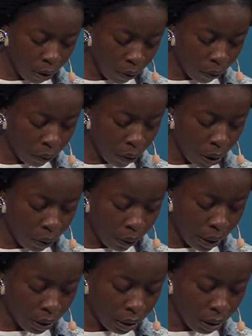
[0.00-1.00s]

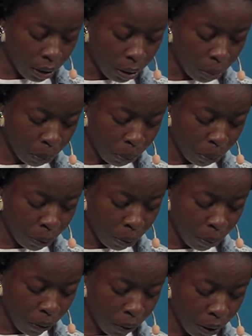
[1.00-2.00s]
Forest
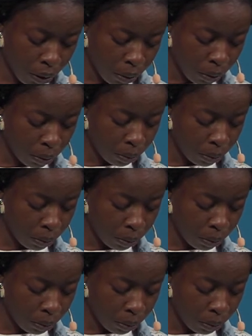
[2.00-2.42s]
Primeval,